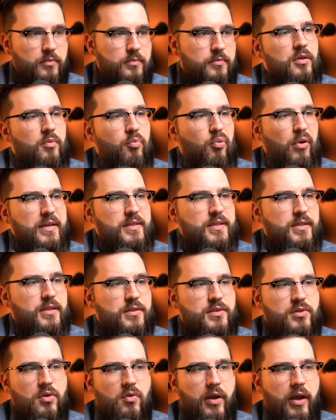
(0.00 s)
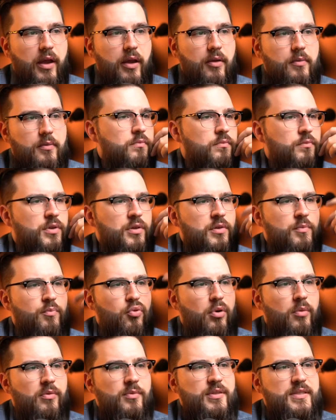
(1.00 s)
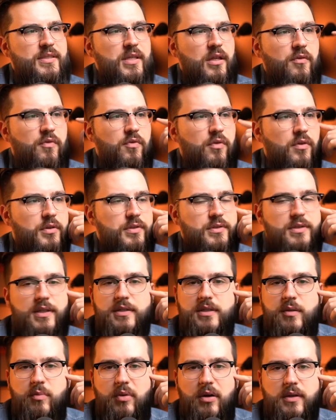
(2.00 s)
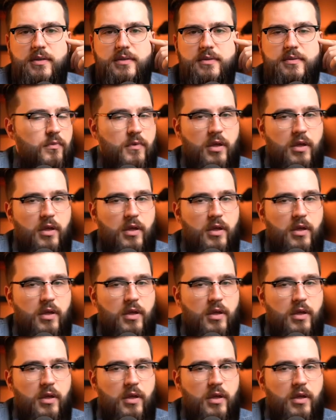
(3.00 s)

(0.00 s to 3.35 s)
The pricing is okay. We could probably sell it for 60 bucks.